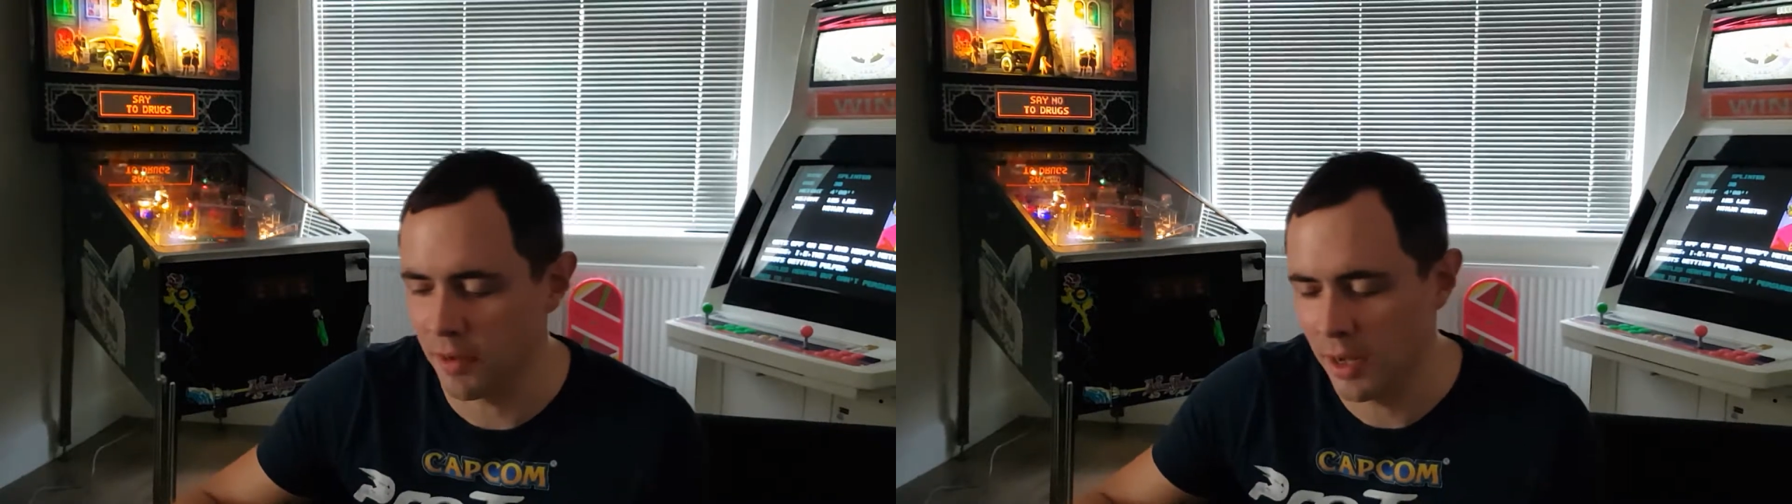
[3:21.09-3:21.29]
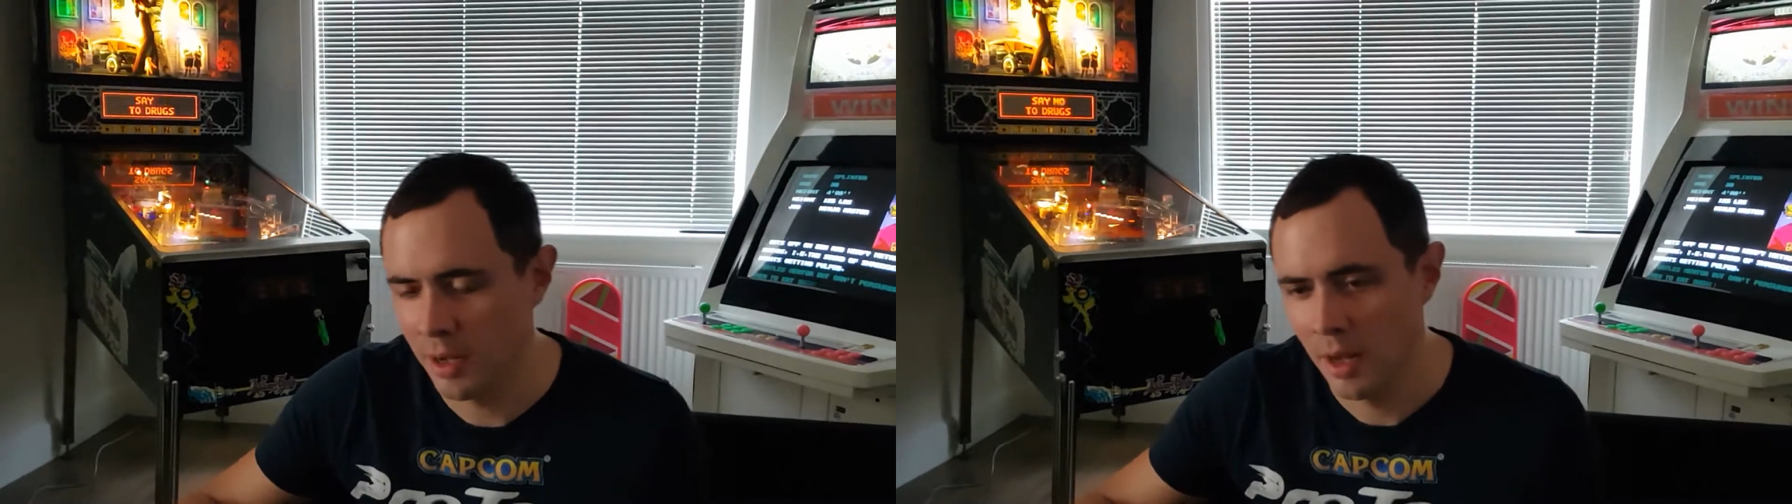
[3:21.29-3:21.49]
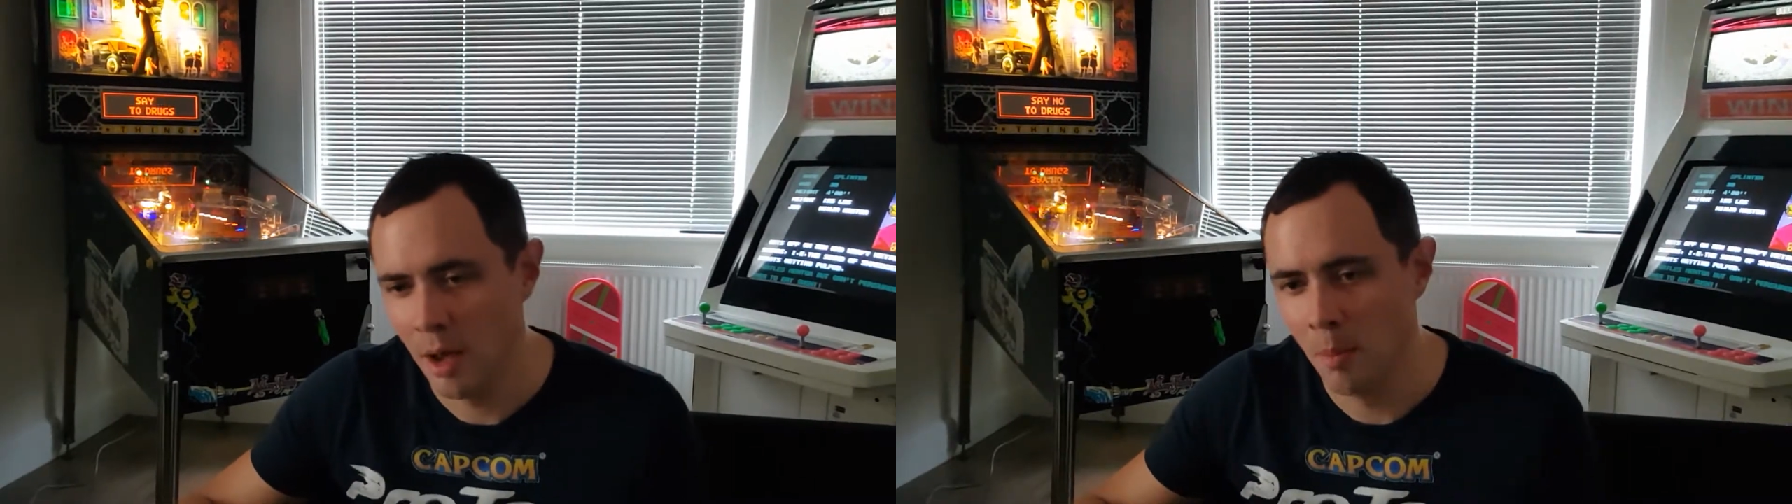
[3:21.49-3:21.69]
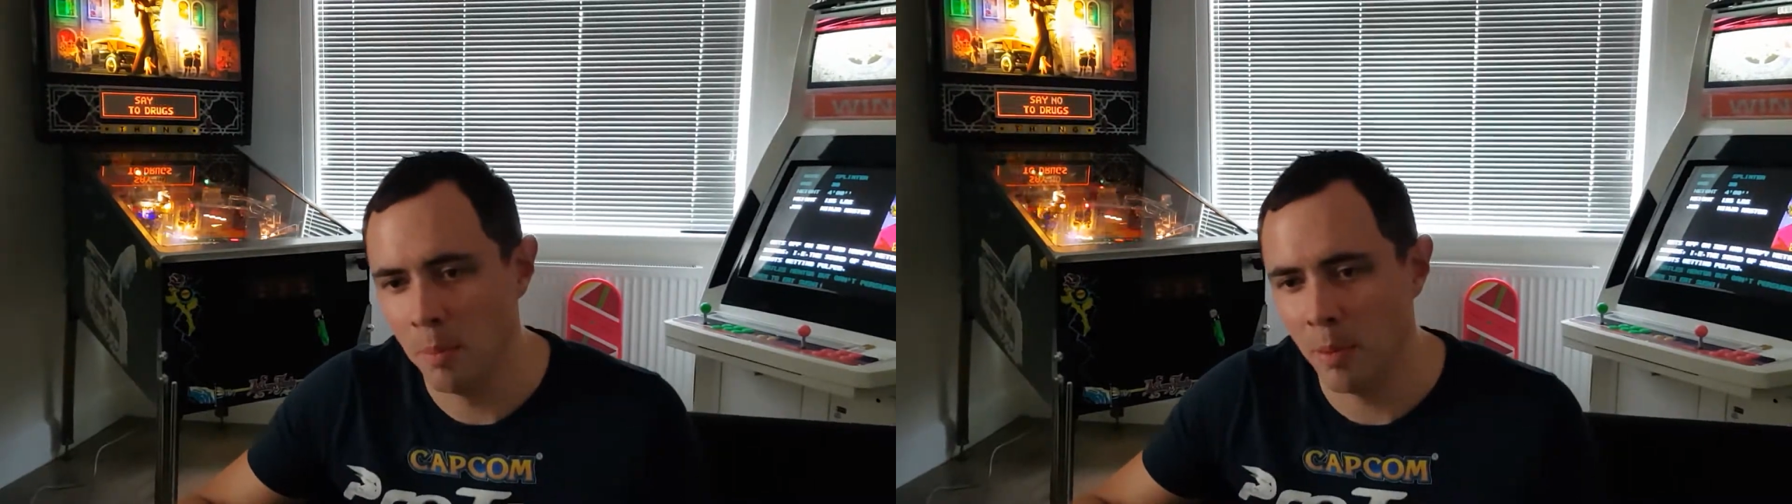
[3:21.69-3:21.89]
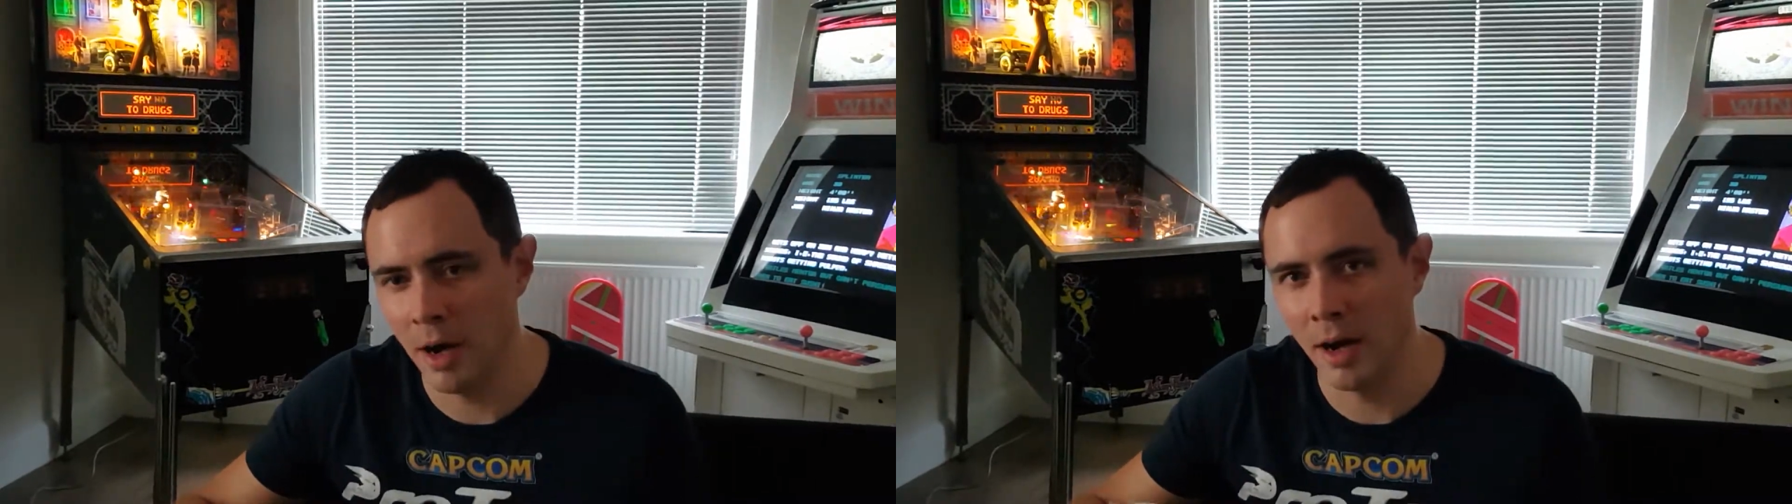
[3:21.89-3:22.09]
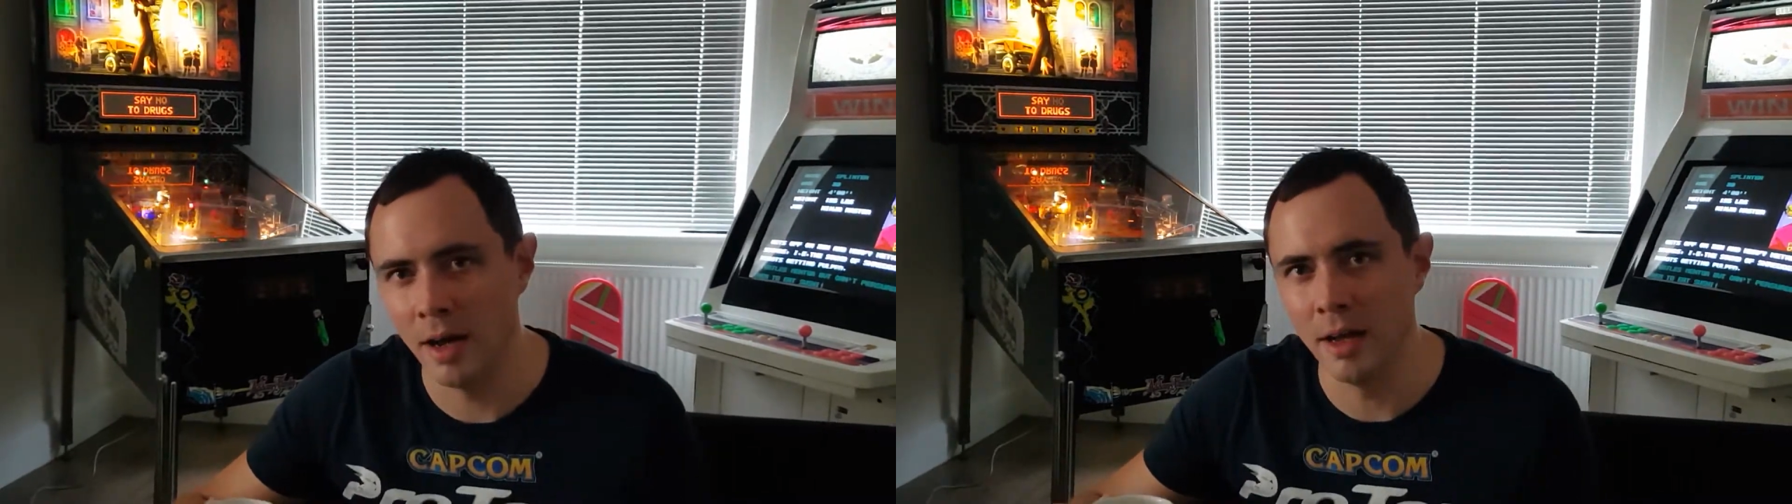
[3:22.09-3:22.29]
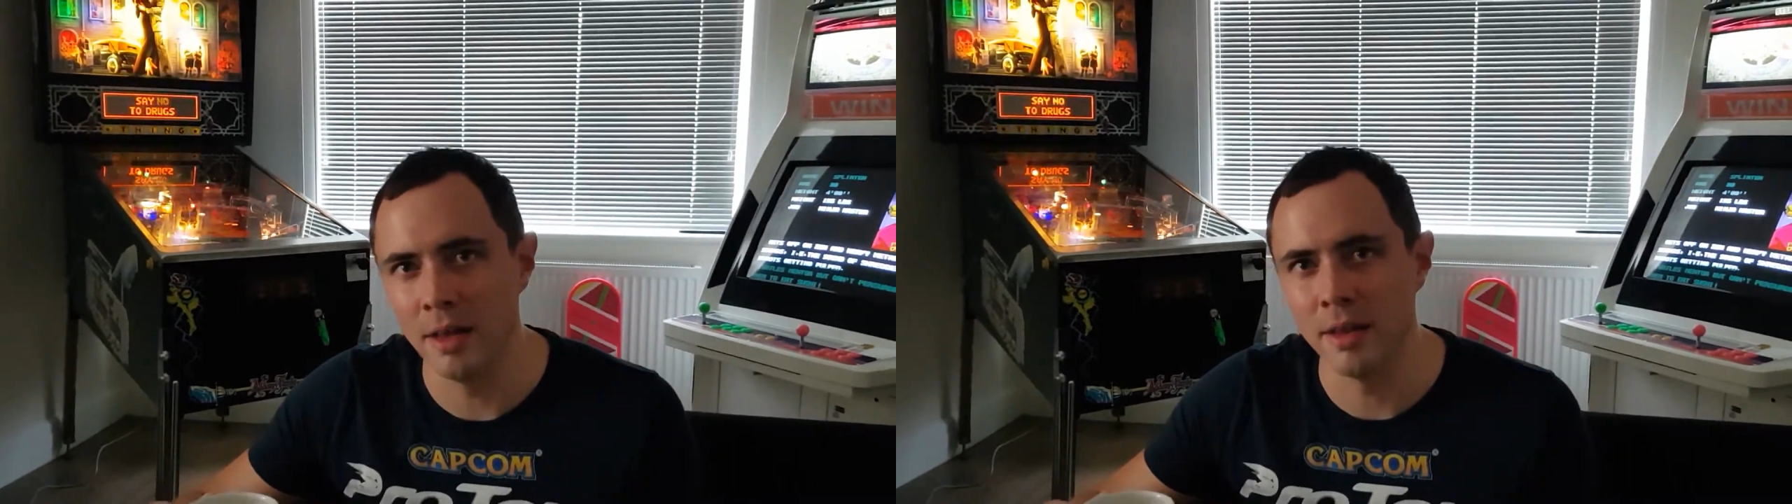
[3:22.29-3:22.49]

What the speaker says: it, but